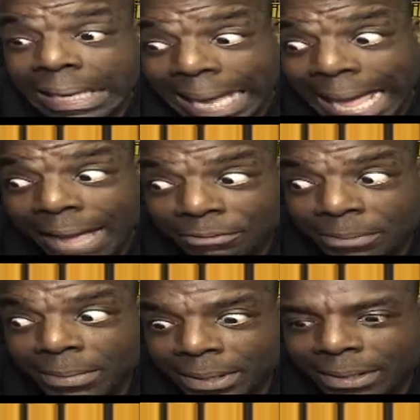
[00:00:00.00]
And I have
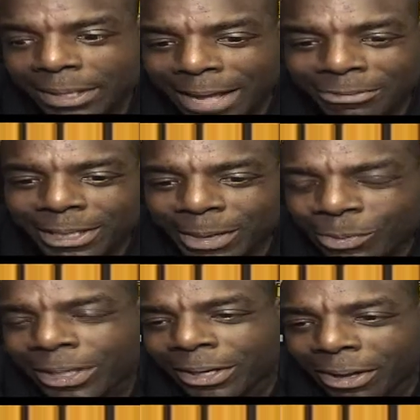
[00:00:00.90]
to admit that after they
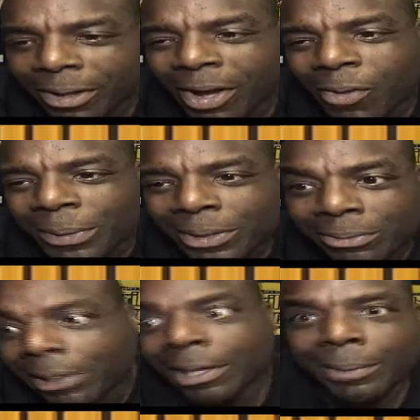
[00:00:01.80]
win it all, I hope he
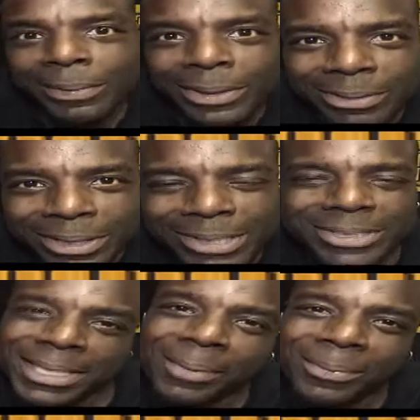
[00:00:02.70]
do cut up and do a little
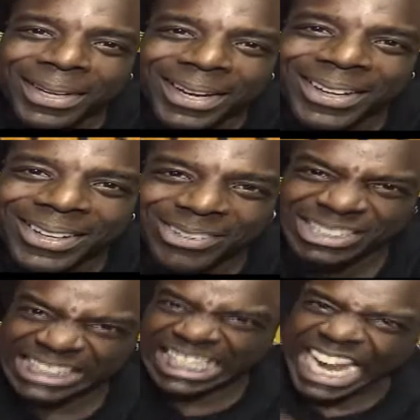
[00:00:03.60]
something there, you
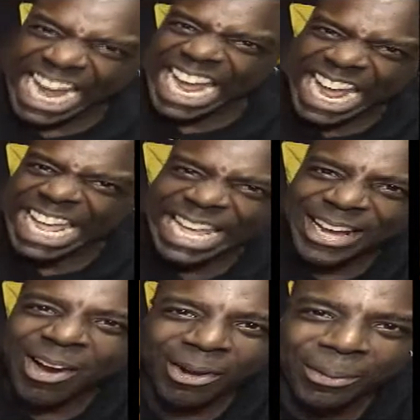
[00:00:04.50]
know, just on
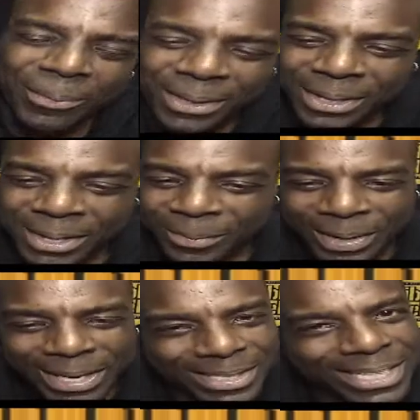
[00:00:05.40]
him.
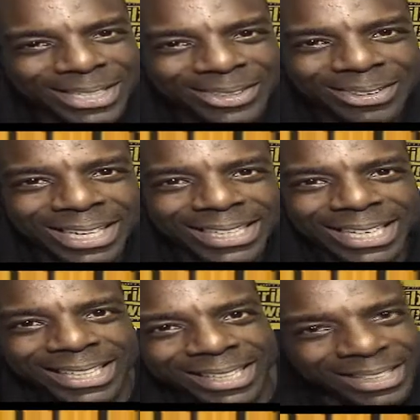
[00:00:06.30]
But because I do like
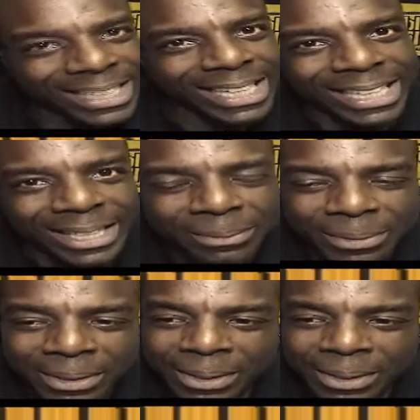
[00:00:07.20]
that little nigga in him.